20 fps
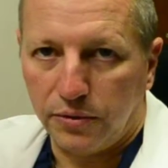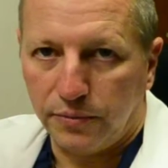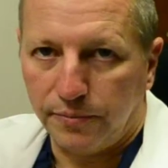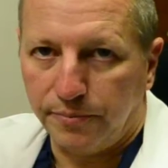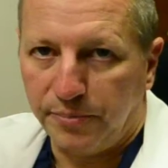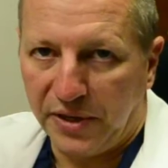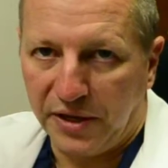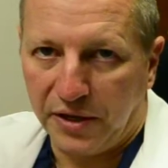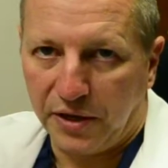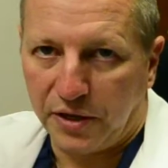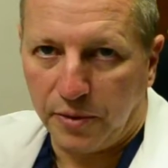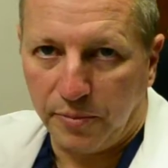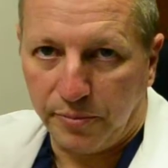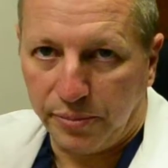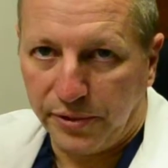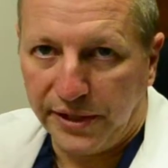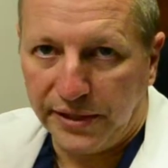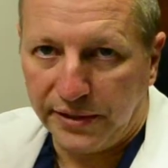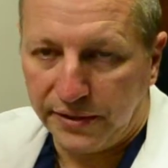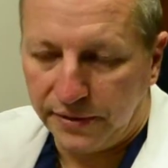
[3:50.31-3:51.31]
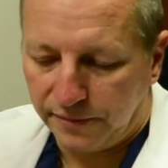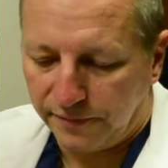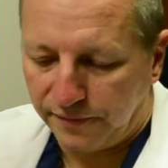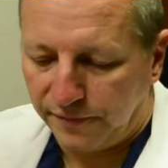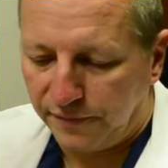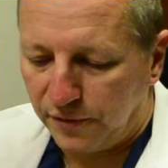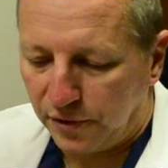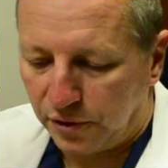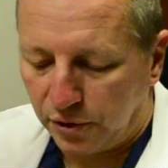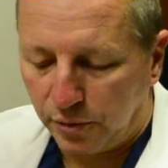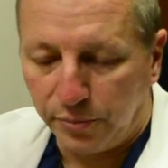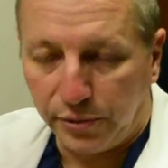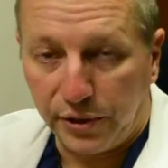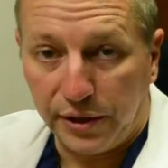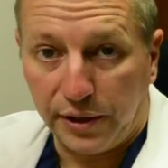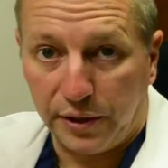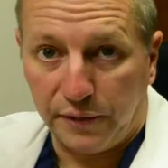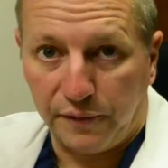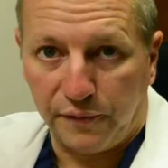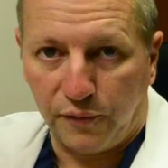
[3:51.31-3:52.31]
be
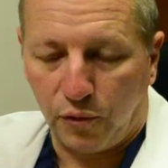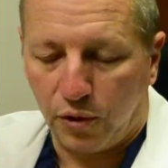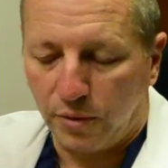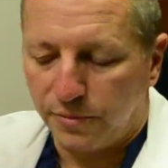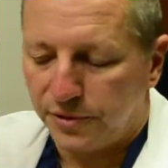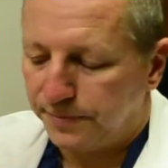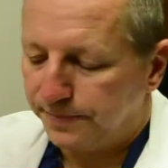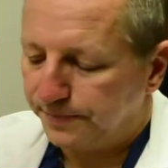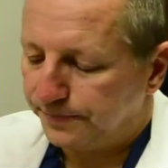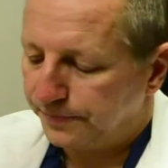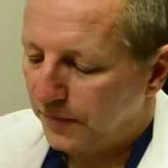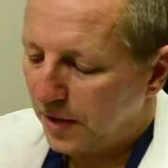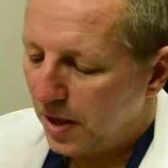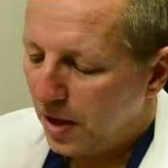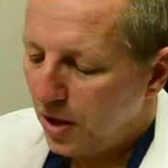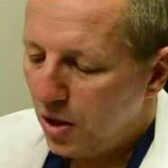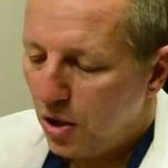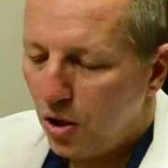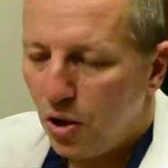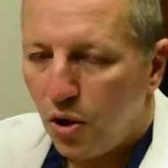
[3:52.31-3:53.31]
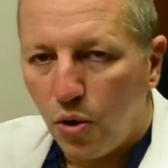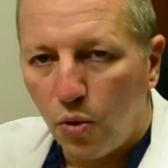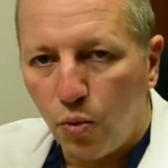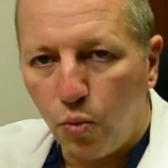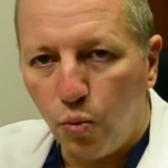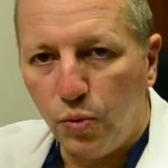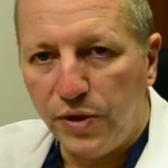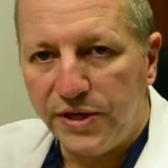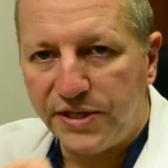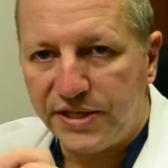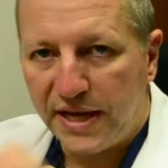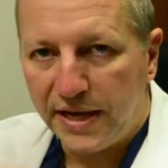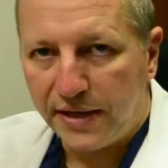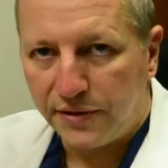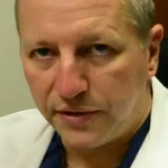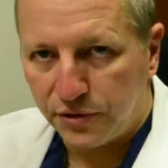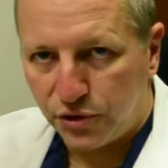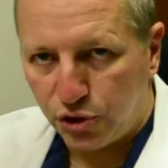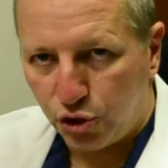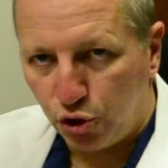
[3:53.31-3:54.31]
completely formed. We take
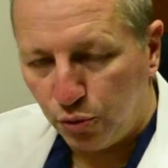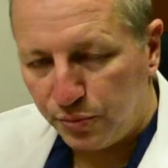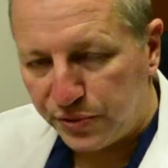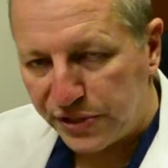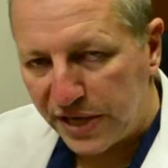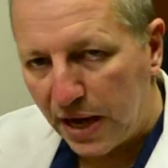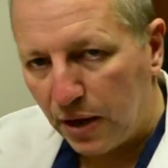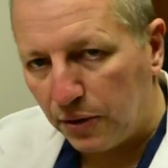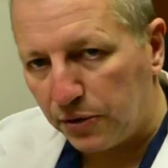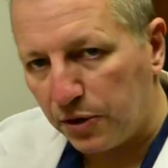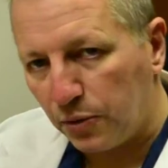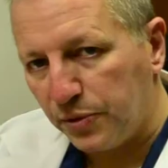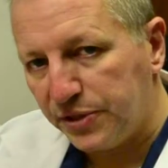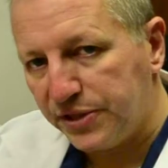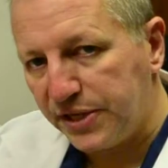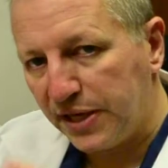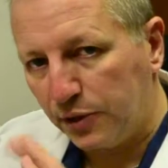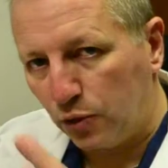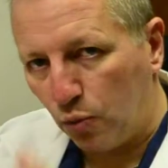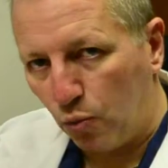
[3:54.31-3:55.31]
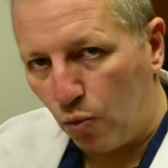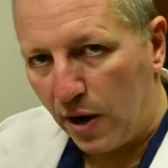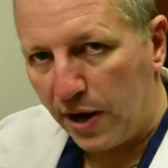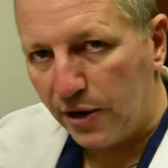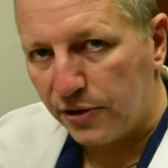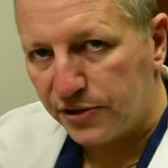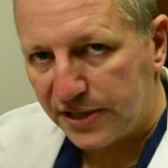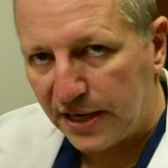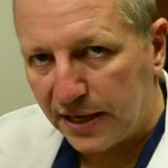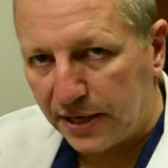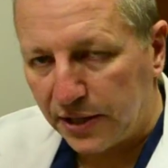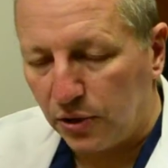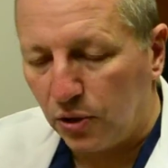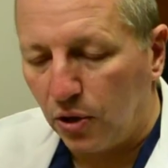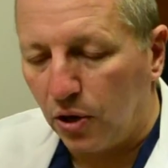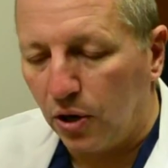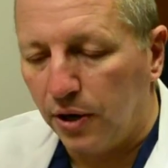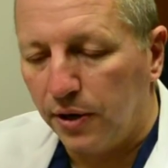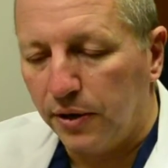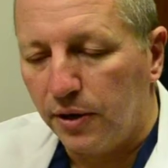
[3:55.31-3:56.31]
the tubes out and we take the wires out of the
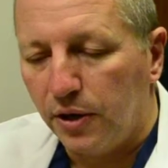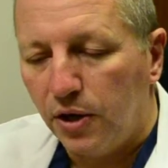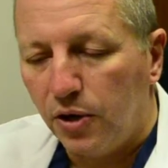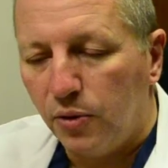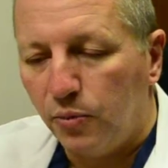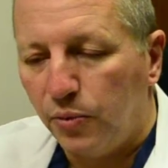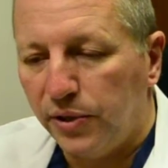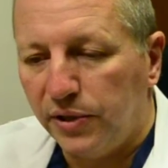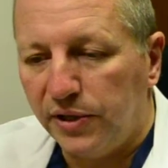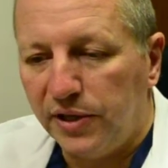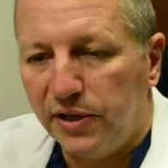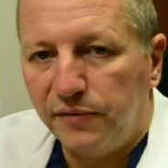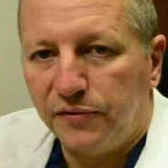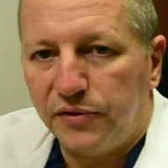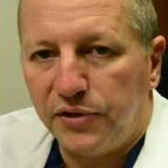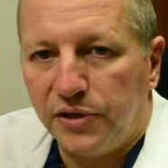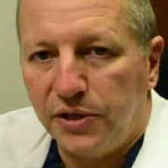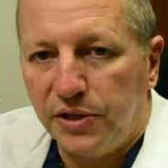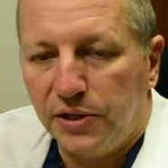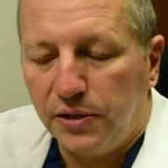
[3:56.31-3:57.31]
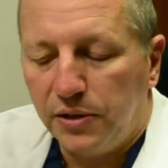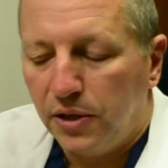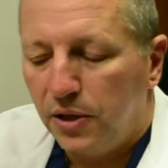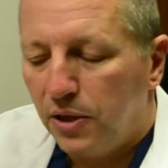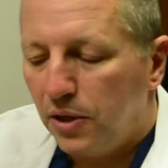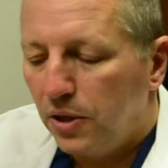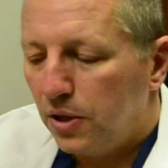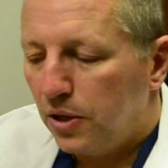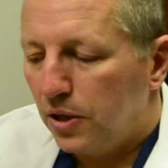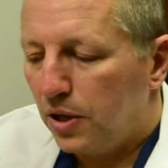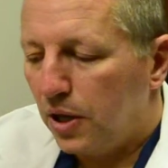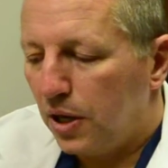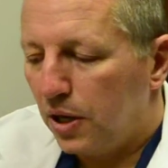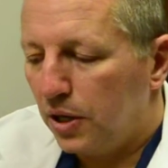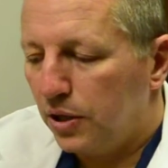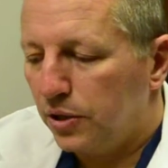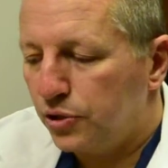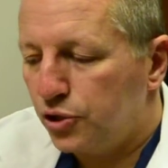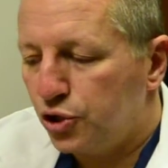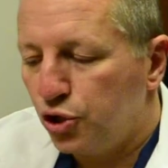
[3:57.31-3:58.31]
heart. We leave the
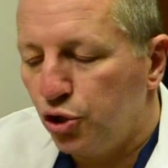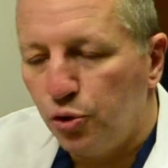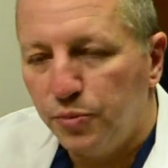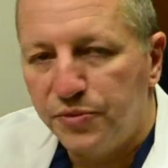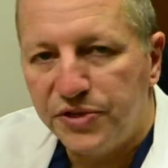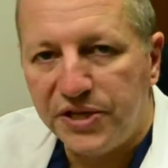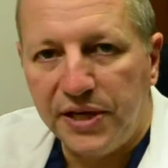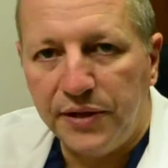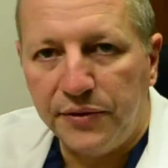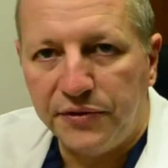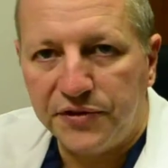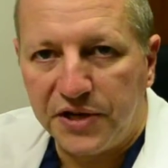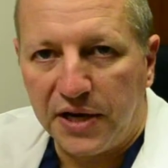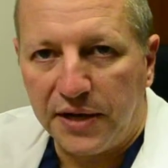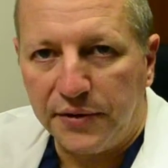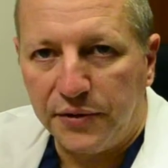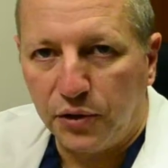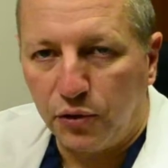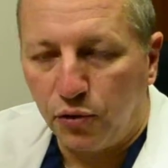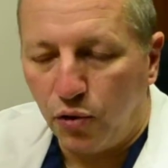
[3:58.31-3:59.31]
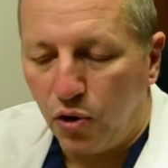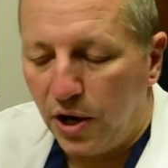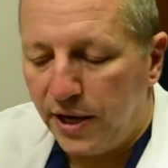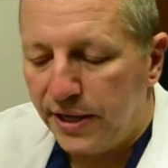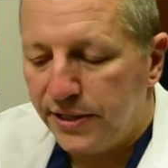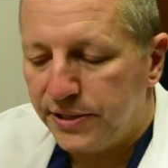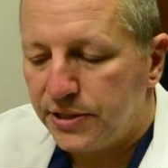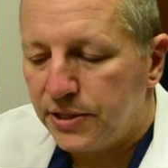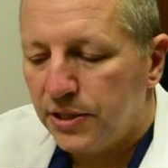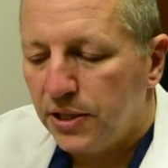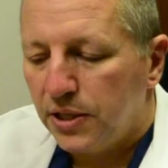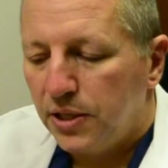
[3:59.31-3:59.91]
tubes inside the groins